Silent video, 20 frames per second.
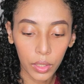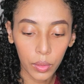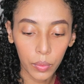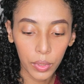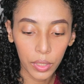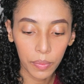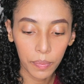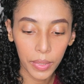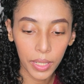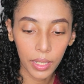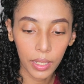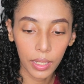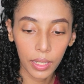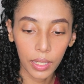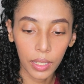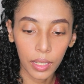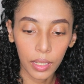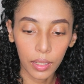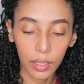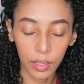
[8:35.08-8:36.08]
go with
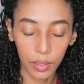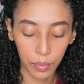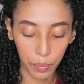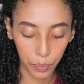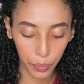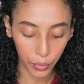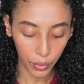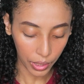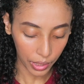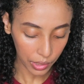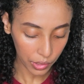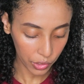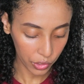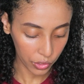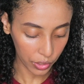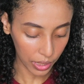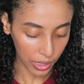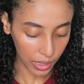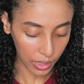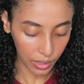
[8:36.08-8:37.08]
my
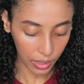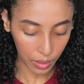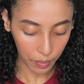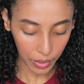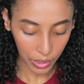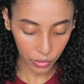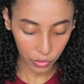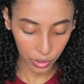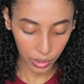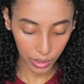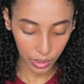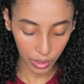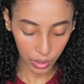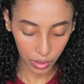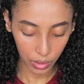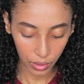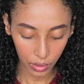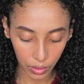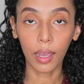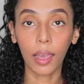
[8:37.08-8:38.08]
brush, and I'm actually
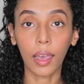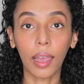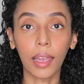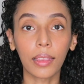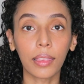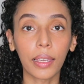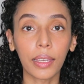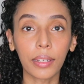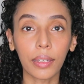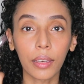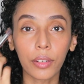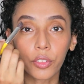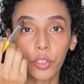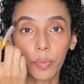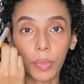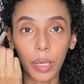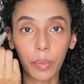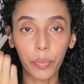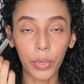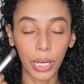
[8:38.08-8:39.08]
gonna highlight under
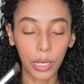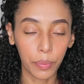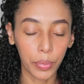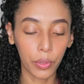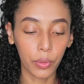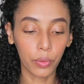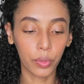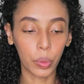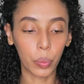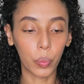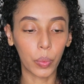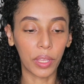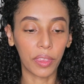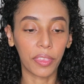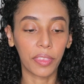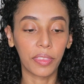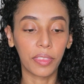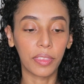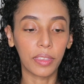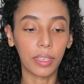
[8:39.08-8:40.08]
my brow bone
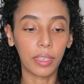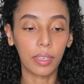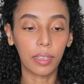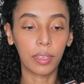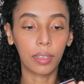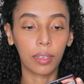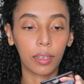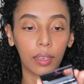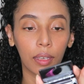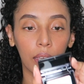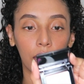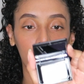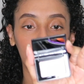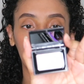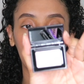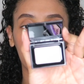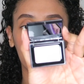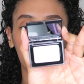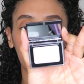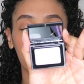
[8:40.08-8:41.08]
with the
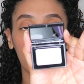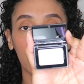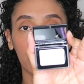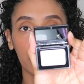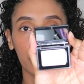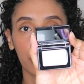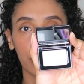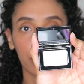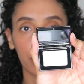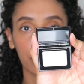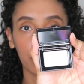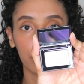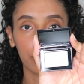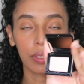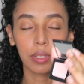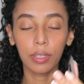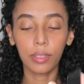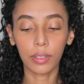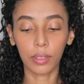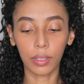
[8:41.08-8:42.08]
Toe
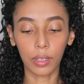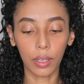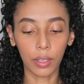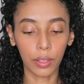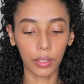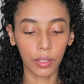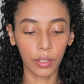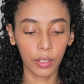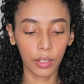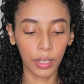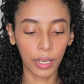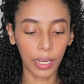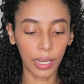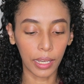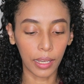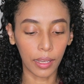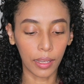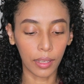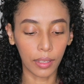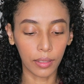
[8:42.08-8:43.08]
Shoes color,
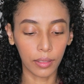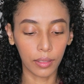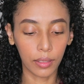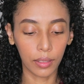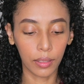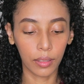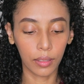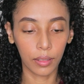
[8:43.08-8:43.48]
and